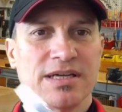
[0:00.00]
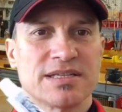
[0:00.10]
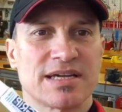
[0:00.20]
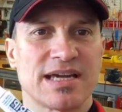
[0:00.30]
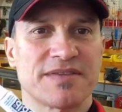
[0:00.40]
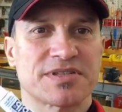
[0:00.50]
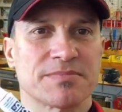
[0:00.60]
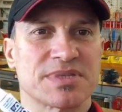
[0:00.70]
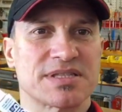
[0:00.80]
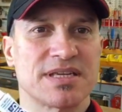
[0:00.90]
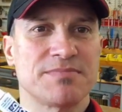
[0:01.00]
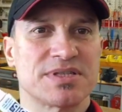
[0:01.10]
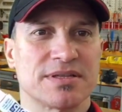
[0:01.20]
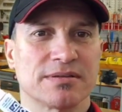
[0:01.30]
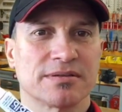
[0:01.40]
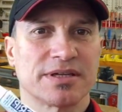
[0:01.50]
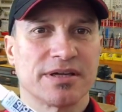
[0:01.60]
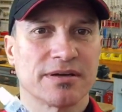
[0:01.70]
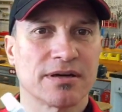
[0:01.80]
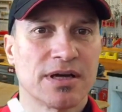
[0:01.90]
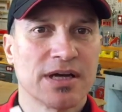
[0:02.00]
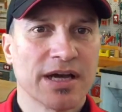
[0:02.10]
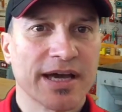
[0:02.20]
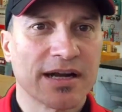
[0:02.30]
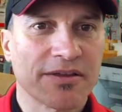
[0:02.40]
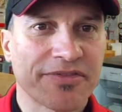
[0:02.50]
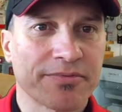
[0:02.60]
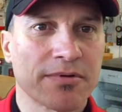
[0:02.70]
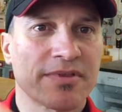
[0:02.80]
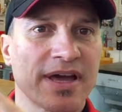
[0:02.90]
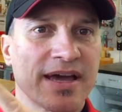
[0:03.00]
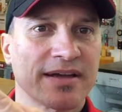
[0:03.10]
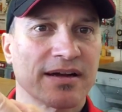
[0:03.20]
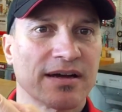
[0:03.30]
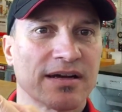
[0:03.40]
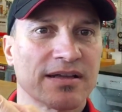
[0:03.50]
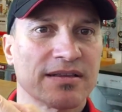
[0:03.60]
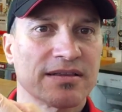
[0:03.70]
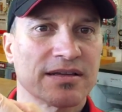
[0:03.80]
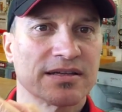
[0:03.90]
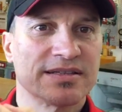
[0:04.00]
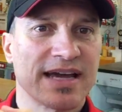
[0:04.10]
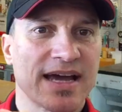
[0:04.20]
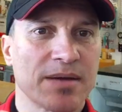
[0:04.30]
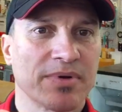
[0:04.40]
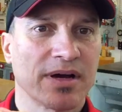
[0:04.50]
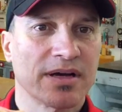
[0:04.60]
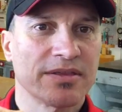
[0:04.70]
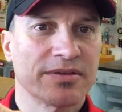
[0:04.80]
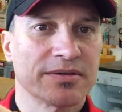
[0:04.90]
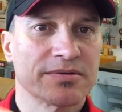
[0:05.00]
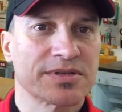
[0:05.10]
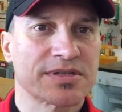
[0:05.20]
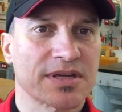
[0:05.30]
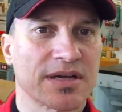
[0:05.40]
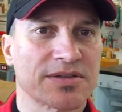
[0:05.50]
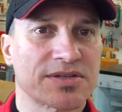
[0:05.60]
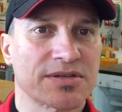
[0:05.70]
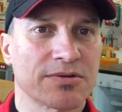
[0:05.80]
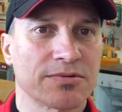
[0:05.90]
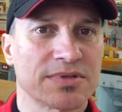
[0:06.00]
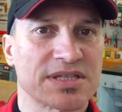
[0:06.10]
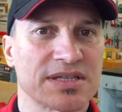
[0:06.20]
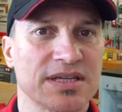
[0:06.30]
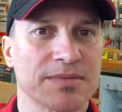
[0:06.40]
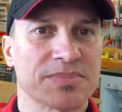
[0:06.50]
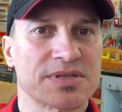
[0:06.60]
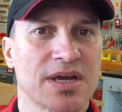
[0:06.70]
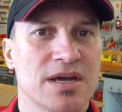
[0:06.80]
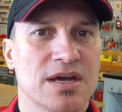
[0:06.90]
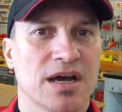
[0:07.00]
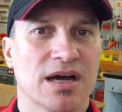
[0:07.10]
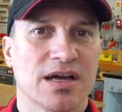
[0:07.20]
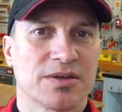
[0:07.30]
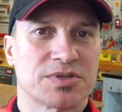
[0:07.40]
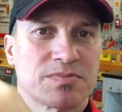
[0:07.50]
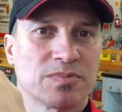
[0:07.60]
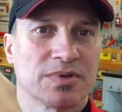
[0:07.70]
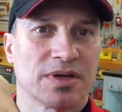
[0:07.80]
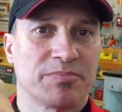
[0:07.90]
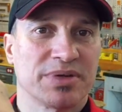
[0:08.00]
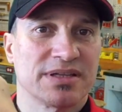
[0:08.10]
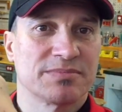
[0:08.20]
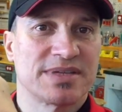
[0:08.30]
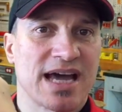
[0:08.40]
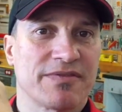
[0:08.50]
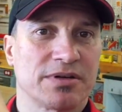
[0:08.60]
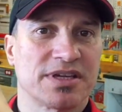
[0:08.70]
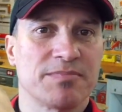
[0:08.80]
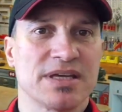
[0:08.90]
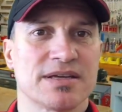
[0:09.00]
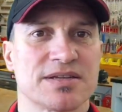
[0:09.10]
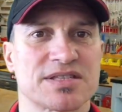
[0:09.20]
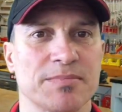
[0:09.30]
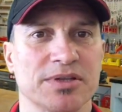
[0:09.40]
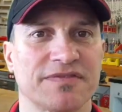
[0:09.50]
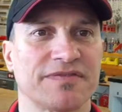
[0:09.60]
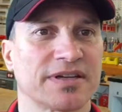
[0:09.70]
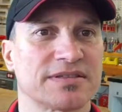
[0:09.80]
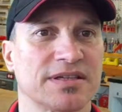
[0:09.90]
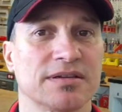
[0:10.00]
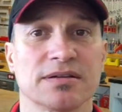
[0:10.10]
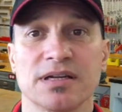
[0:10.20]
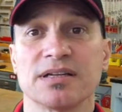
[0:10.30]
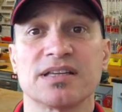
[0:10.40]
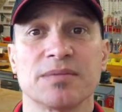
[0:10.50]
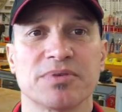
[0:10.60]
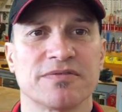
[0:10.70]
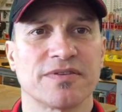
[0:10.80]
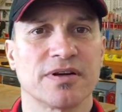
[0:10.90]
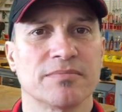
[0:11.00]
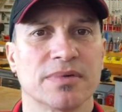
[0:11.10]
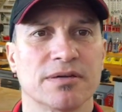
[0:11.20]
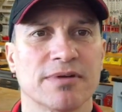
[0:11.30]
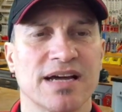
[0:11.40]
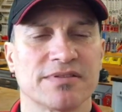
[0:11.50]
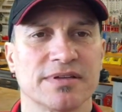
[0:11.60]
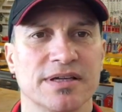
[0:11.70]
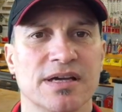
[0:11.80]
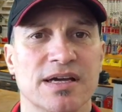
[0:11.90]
is I have some seam sealer here, and I'll throw that on a dab on those sewn seams. A big dab. It'll give me a similar effect to here and keep it from unraveling.